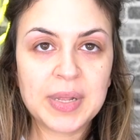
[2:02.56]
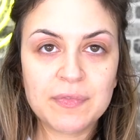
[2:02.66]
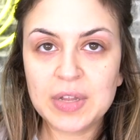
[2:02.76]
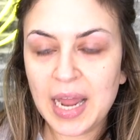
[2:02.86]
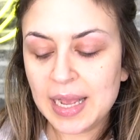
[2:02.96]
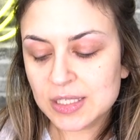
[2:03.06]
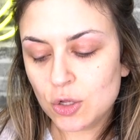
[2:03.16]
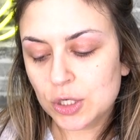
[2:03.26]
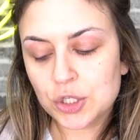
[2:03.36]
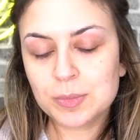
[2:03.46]
But if it has
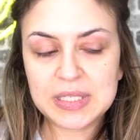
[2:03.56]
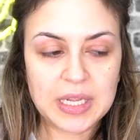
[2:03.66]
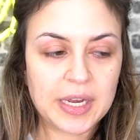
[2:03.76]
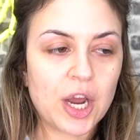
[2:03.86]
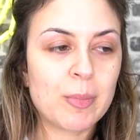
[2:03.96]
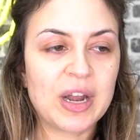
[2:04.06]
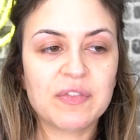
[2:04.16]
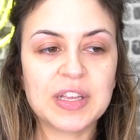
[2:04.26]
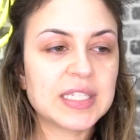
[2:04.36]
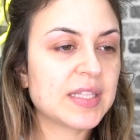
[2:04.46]
long-term skincare
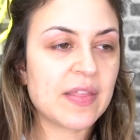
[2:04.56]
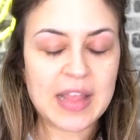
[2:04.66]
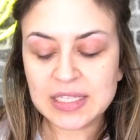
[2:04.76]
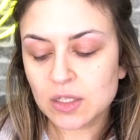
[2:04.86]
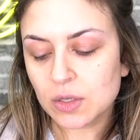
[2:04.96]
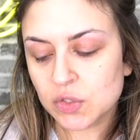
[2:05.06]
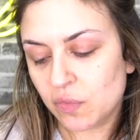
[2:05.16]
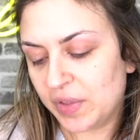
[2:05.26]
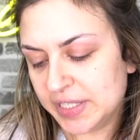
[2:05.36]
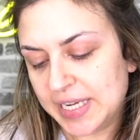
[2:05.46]
benefits, then that's also
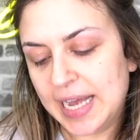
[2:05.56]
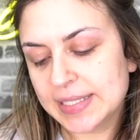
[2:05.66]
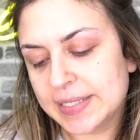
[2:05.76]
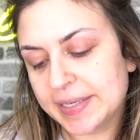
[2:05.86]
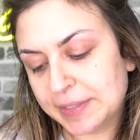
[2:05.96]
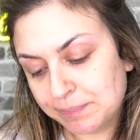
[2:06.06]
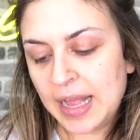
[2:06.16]
fantastic.